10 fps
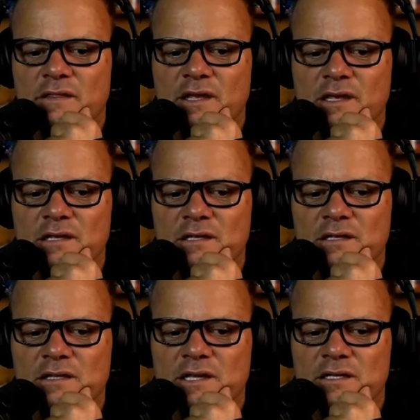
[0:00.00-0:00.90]
that
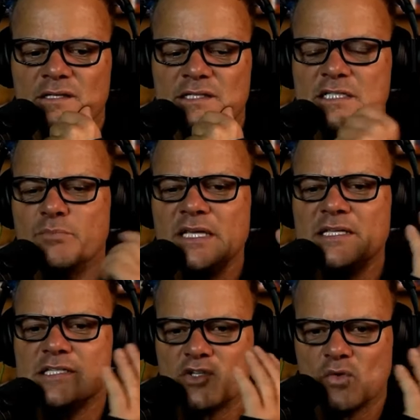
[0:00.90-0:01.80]
that
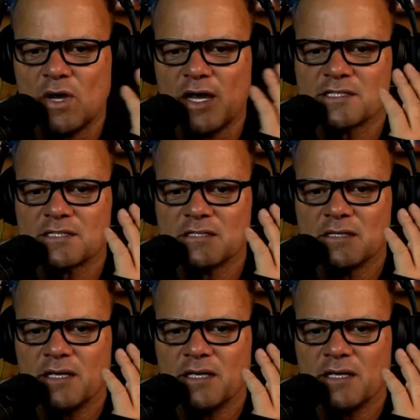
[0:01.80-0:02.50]
speaks to us